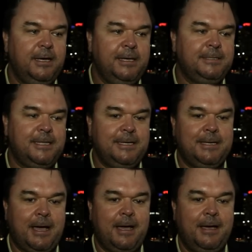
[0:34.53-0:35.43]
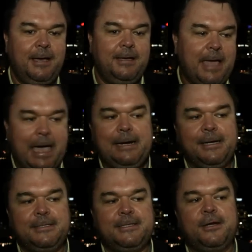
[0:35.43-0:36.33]
is the uh,
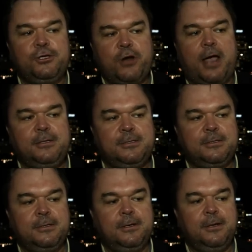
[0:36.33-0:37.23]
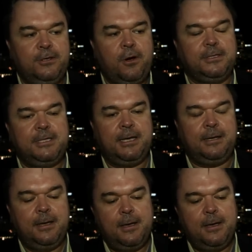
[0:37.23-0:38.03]
catalyst that attracts yachts here.